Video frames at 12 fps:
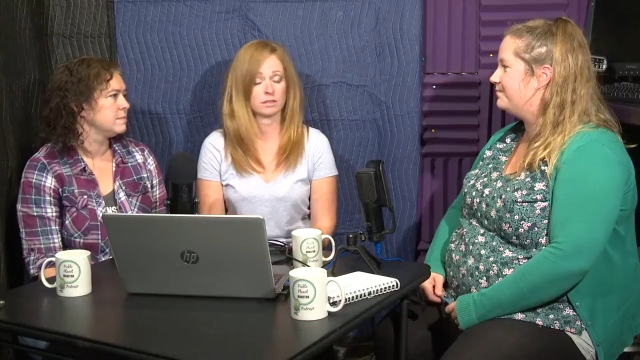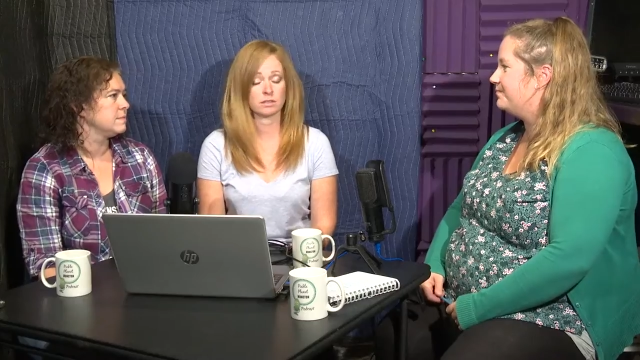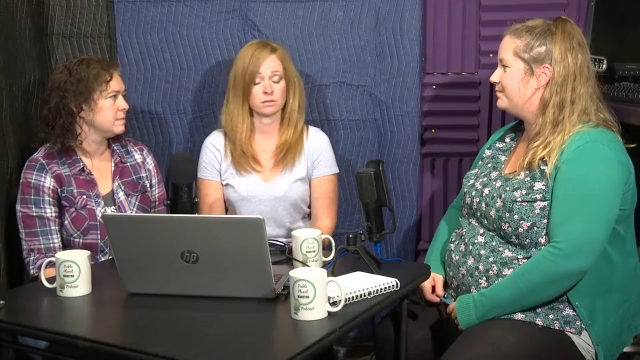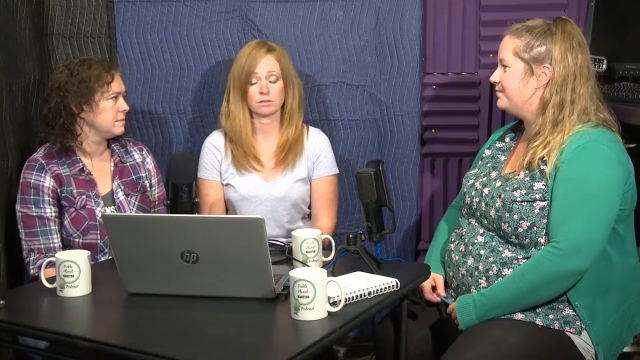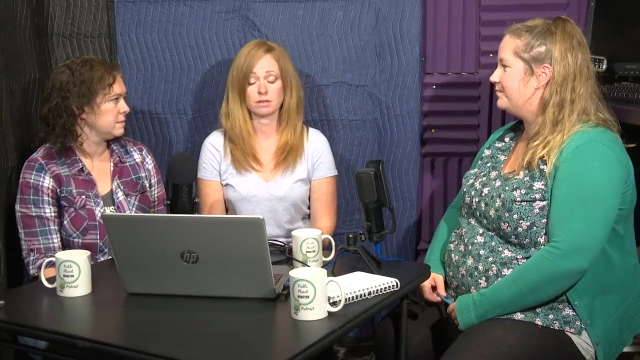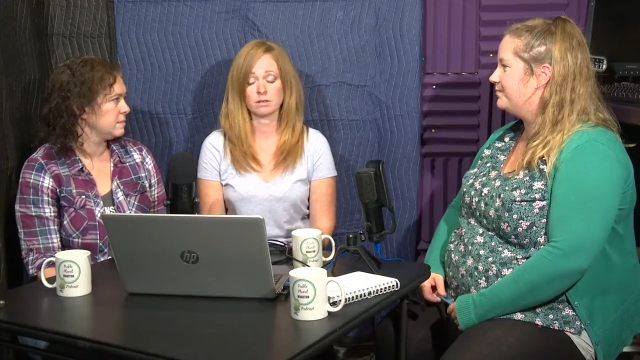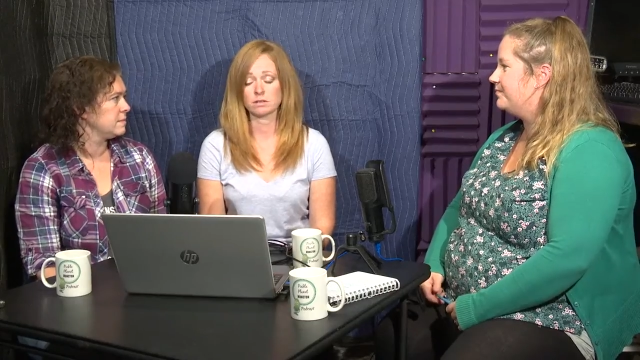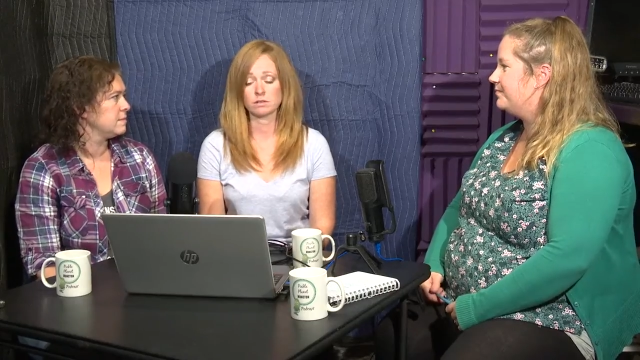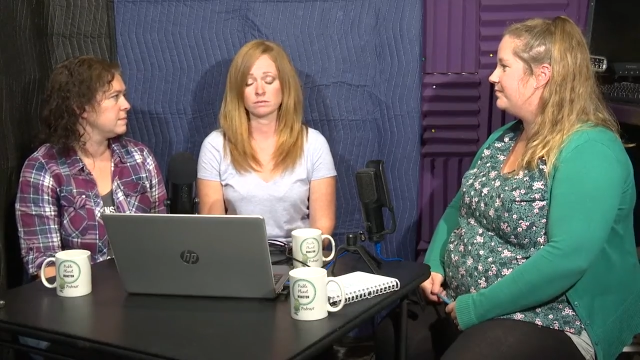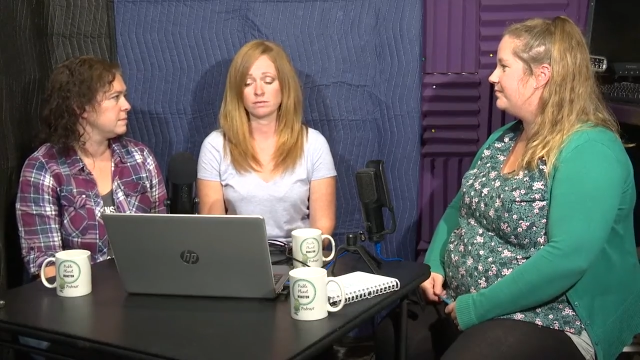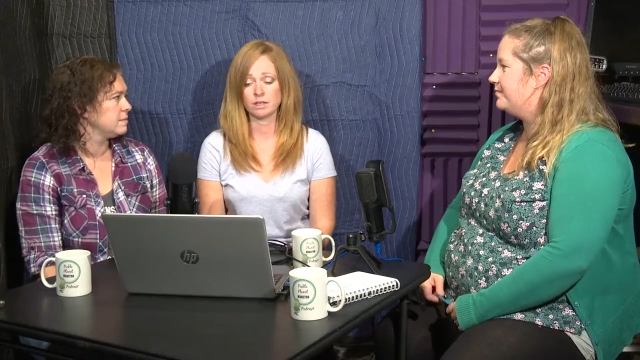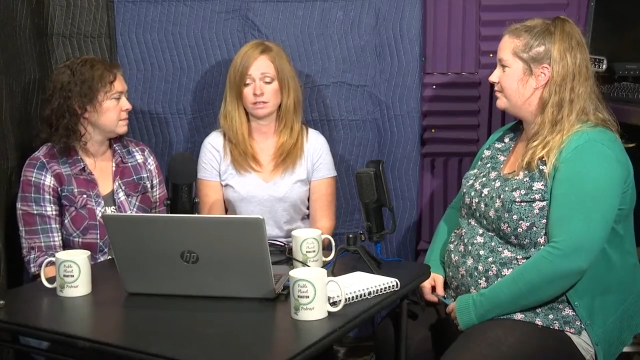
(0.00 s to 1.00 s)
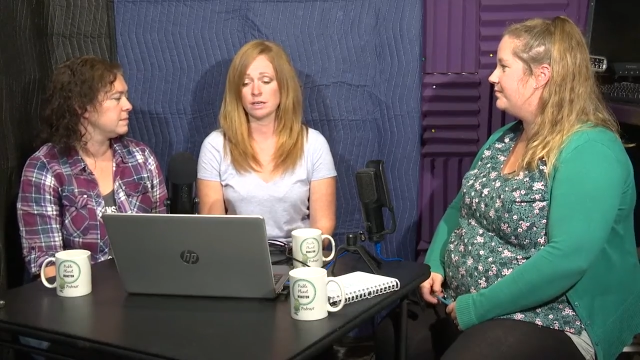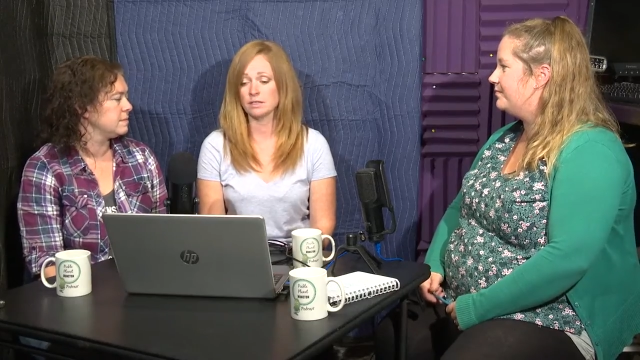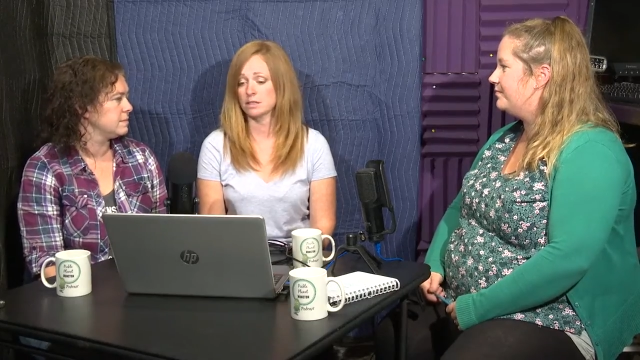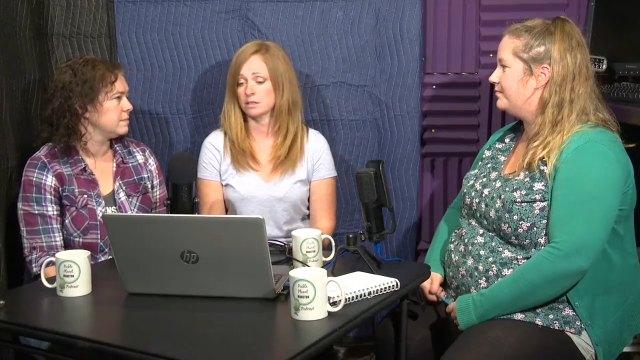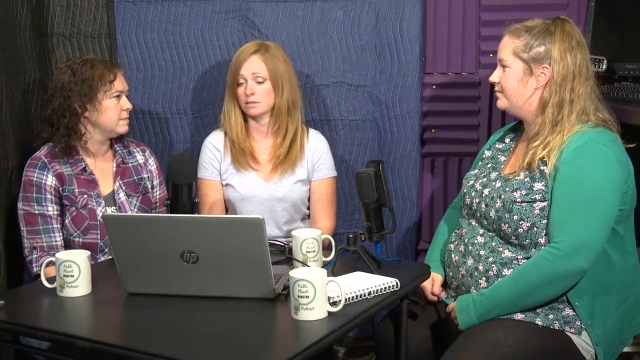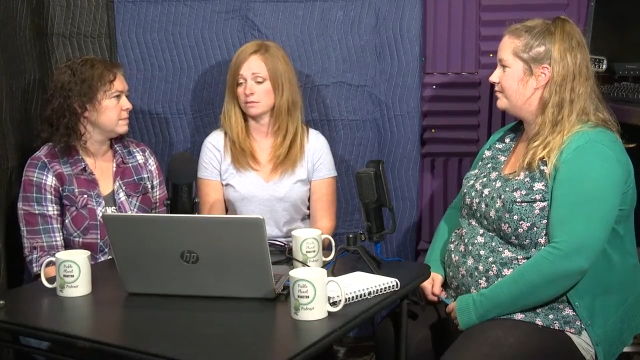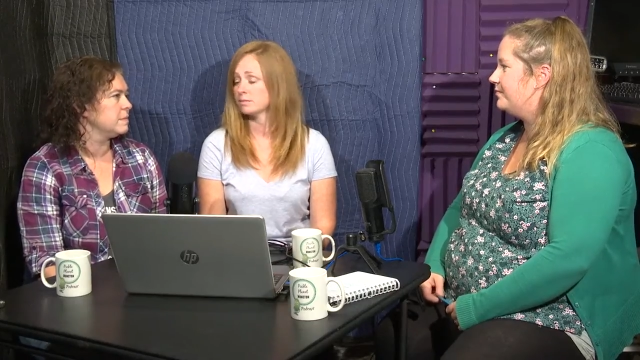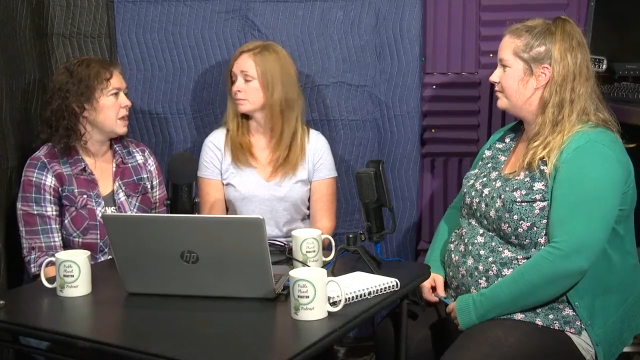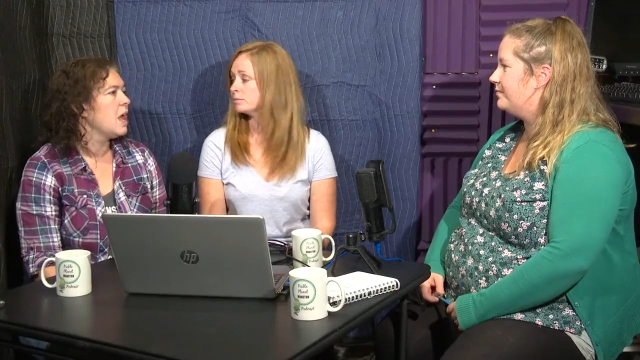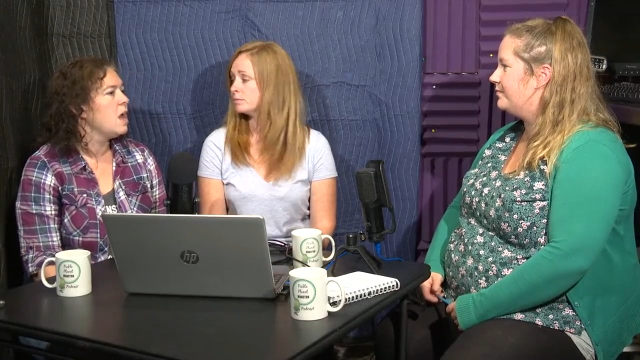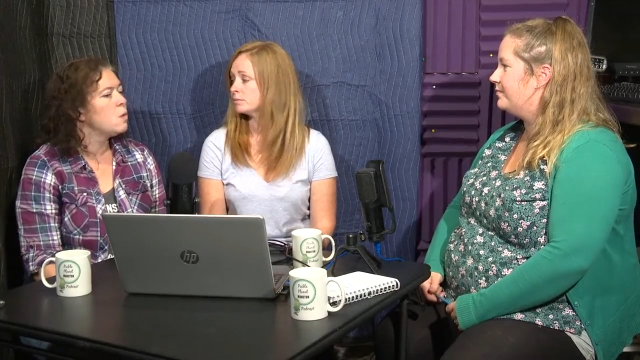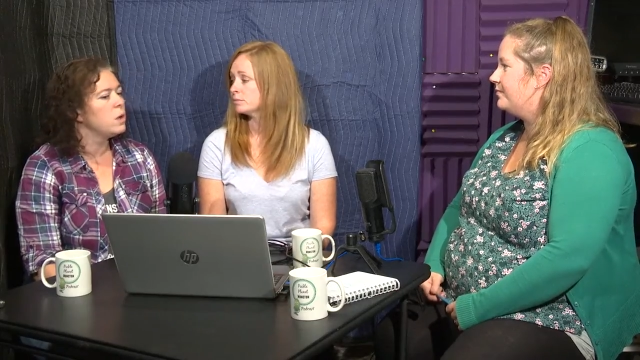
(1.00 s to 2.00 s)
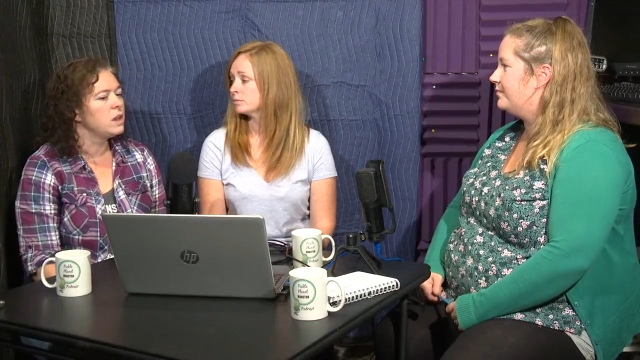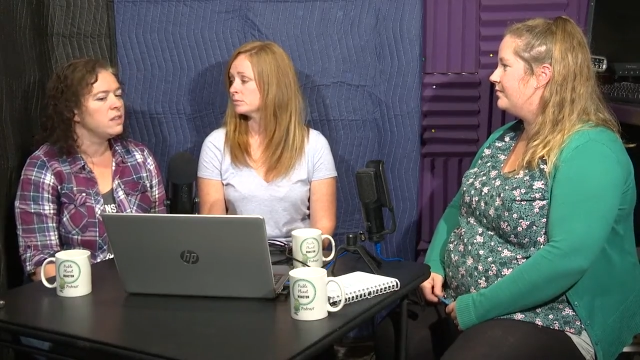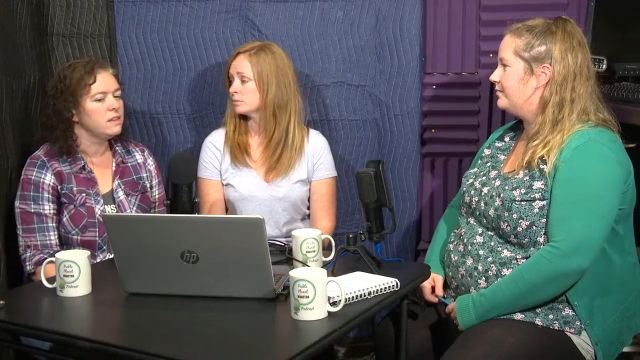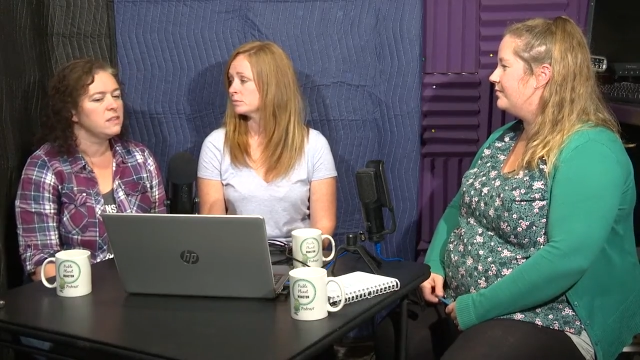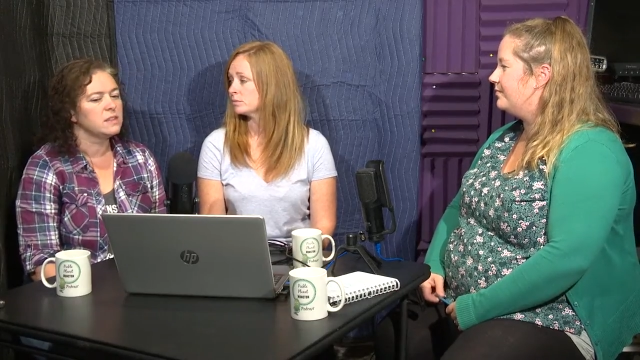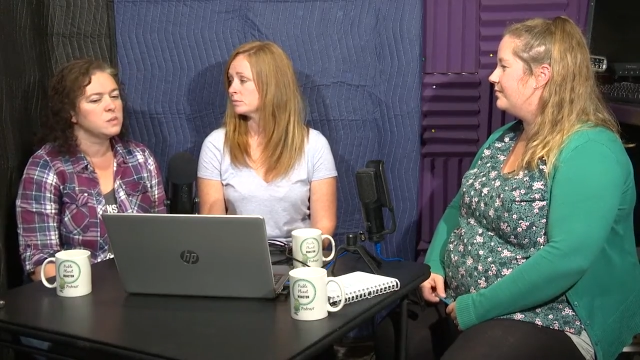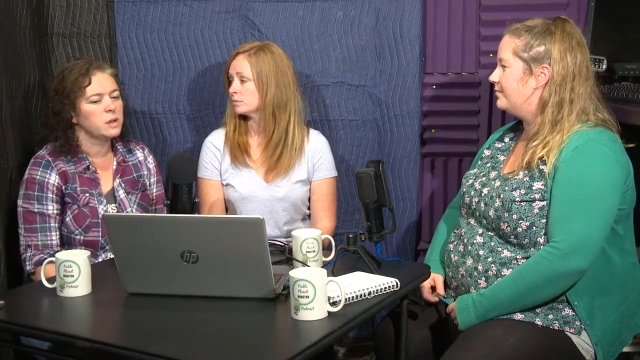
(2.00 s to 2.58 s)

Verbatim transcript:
Speaker 1: is, is fantastic.
Speaker 2: Well, and I think that's